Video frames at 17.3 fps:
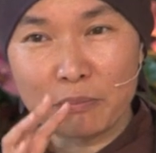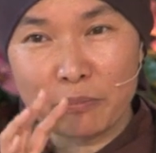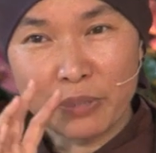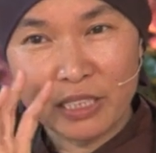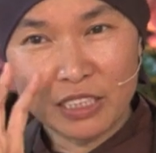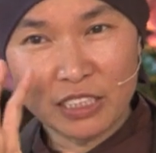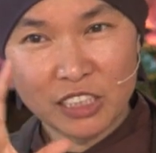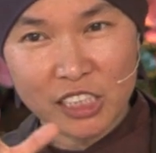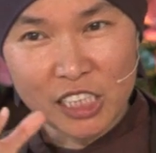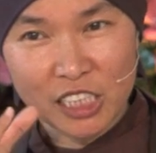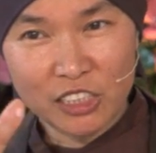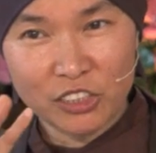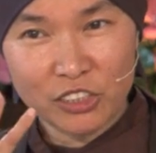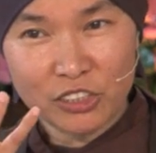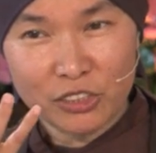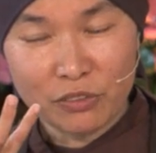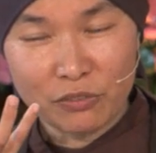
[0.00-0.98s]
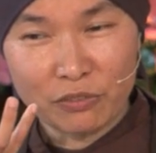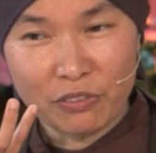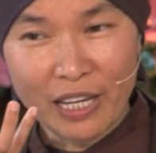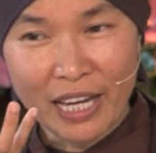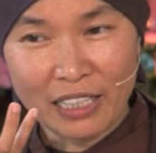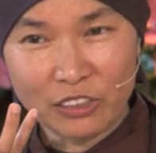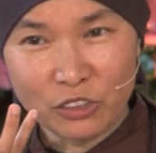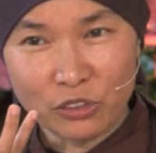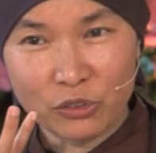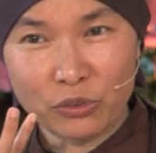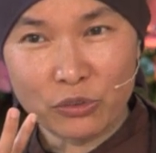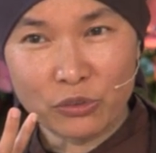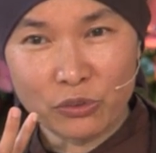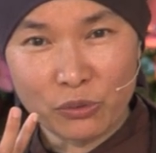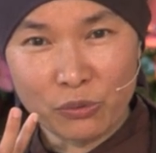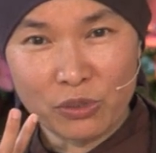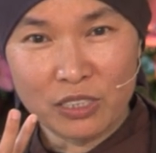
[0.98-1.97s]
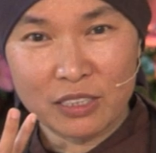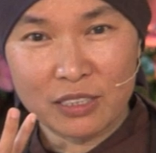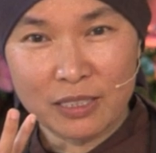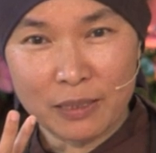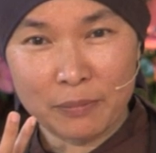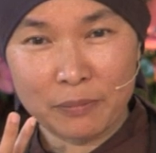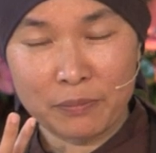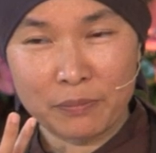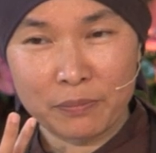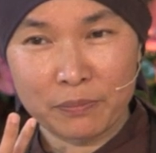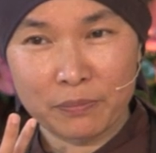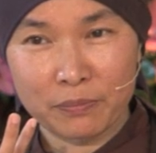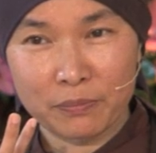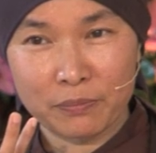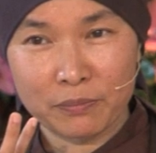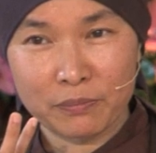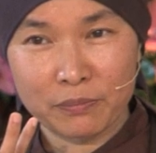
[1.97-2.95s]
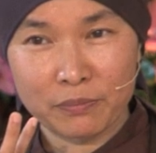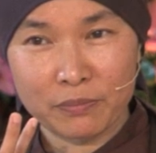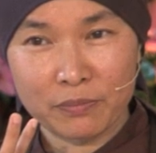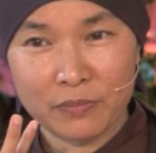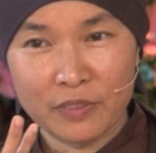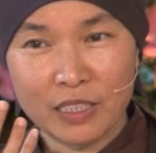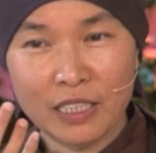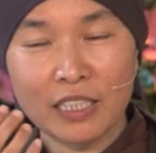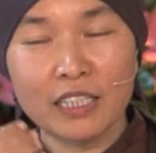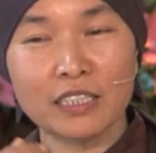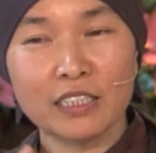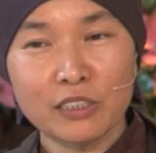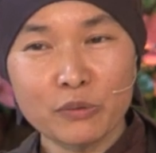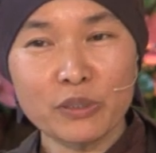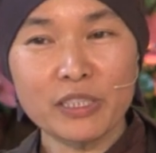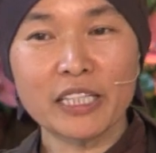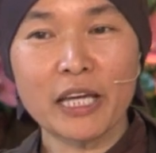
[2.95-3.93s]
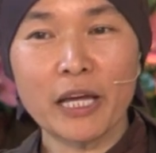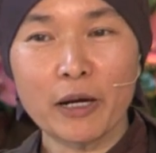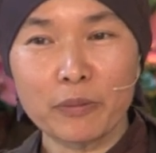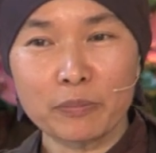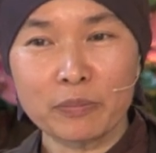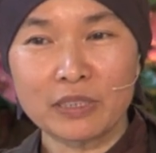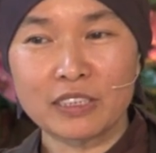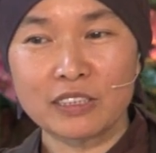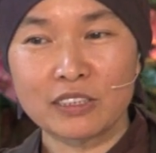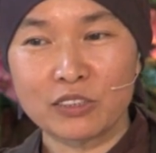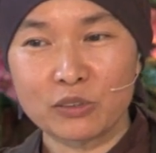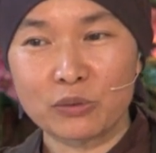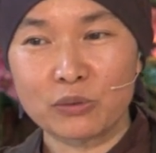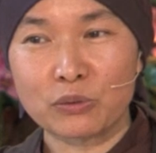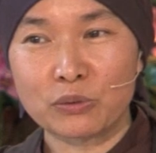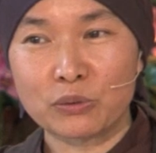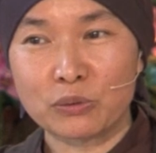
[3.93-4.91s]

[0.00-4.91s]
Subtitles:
But a change of attitude towards them can really help us to